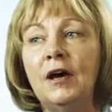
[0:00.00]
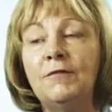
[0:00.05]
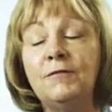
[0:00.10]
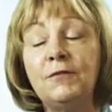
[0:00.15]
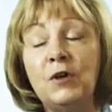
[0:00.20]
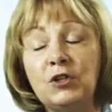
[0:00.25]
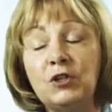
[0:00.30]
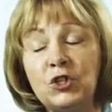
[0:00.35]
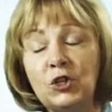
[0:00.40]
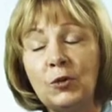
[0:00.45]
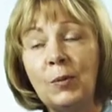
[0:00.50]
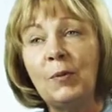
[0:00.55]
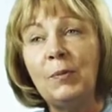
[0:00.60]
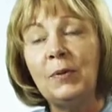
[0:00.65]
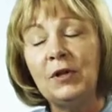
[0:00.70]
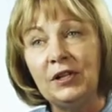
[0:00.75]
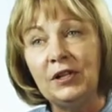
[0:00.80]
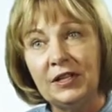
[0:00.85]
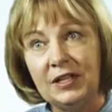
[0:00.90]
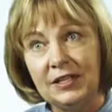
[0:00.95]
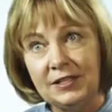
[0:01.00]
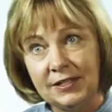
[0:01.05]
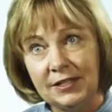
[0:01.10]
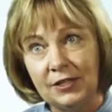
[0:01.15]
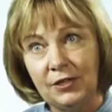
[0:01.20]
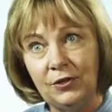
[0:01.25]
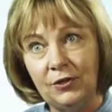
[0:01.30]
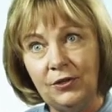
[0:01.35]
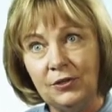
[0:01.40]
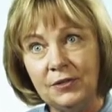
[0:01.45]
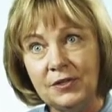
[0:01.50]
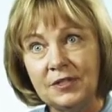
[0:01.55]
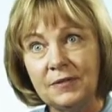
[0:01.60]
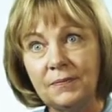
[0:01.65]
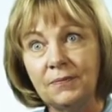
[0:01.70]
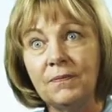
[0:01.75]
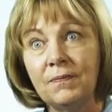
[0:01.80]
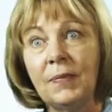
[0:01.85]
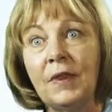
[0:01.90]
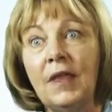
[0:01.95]
functional mobility skills.
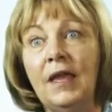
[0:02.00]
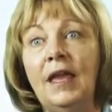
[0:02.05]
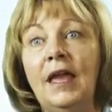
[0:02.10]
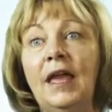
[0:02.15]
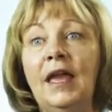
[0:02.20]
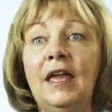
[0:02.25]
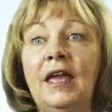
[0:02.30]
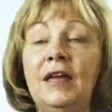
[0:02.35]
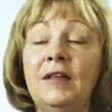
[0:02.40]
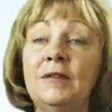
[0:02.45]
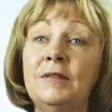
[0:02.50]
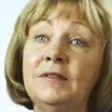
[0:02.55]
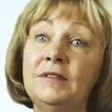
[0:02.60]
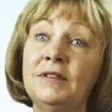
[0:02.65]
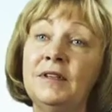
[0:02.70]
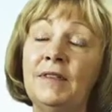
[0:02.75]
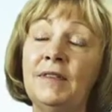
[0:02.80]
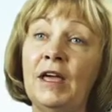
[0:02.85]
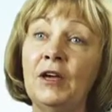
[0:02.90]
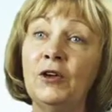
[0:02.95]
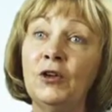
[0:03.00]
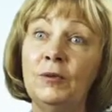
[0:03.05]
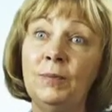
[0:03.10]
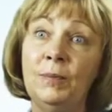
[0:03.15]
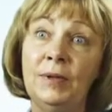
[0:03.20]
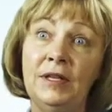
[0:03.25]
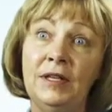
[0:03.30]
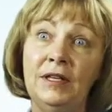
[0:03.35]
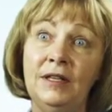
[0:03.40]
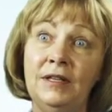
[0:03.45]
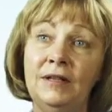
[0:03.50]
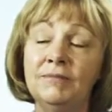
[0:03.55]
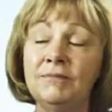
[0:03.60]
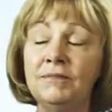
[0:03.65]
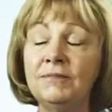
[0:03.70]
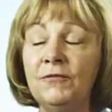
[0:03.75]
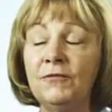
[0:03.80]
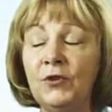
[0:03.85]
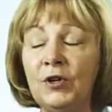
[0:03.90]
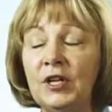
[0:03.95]
And that could be,
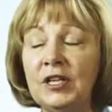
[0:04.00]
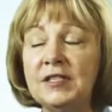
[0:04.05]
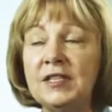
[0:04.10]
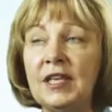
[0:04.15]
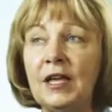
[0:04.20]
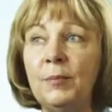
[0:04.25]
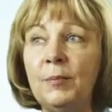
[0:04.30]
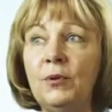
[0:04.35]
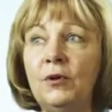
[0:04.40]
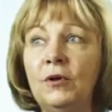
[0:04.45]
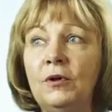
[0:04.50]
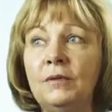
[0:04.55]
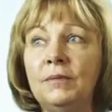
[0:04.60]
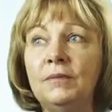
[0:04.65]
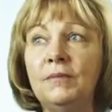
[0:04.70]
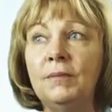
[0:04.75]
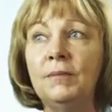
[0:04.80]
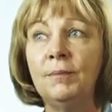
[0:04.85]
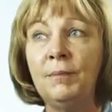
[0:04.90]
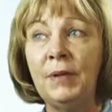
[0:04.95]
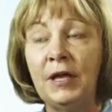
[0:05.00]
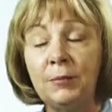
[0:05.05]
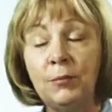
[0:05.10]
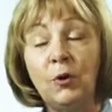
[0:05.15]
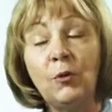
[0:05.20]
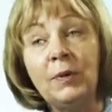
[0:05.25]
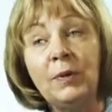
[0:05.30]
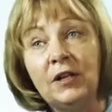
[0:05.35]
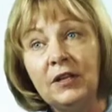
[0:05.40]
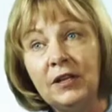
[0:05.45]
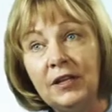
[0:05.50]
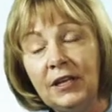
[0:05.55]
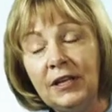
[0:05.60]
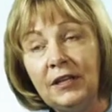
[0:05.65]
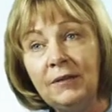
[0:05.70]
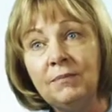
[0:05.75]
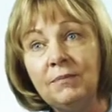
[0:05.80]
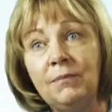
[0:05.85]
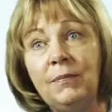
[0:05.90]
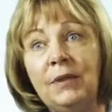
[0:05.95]
for an example, bed
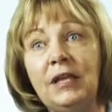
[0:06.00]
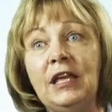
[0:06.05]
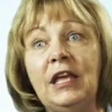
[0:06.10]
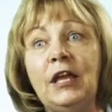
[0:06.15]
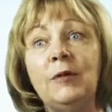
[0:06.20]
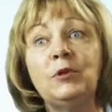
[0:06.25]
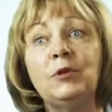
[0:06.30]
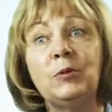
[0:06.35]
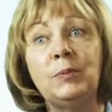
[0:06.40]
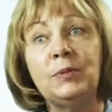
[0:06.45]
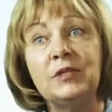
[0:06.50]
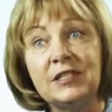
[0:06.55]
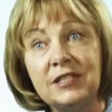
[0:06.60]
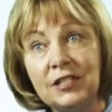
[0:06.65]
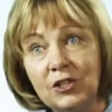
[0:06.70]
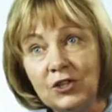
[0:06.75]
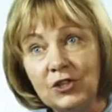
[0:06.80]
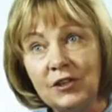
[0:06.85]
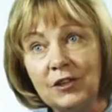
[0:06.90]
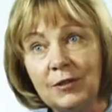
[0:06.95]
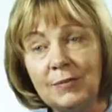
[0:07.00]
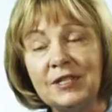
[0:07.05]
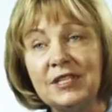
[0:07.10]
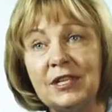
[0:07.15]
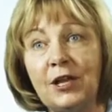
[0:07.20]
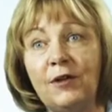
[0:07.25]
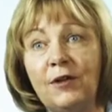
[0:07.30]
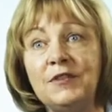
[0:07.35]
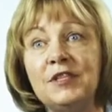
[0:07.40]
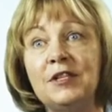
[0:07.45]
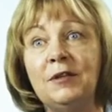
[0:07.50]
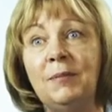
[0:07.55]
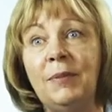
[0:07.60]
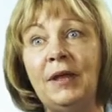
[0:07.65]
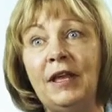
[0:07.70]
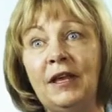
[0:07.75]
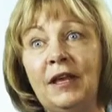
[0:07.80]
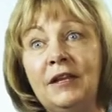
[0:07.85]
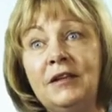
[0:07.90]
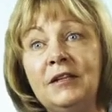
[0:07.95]
mobility, being able to position themselves in
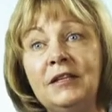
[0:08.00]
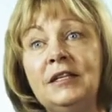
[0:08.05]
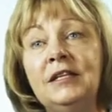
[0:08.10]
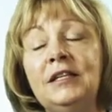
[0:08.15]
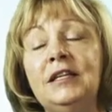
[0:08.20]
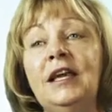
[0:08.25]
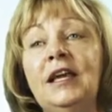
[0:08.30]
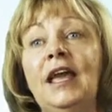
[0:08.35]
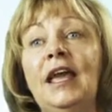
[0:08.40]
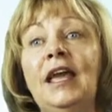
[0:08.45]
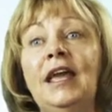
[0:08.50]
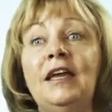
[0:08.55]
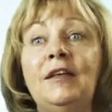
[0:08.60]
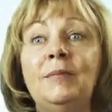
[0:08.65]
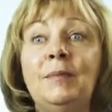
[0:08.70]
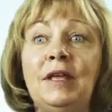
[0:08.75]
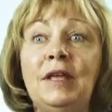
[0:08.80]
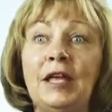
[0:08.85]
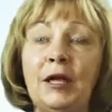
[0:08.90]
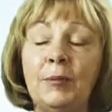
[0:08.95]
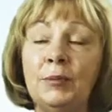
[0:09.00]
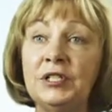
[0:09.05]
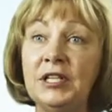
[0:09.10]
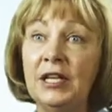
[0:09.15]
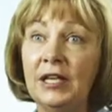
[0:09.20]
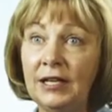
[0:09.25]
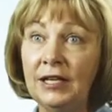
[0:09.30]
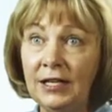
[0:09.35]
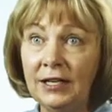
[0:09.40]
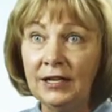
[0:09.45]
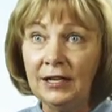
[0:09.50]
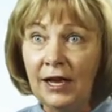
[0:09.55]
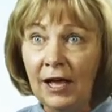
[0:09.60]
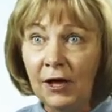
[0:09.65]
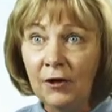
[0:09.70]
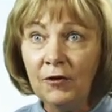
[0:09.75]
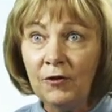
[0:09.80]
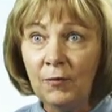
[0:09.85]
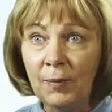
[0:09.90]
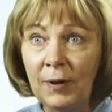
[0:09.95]
bed and being able to get in and
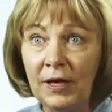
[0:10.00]
out of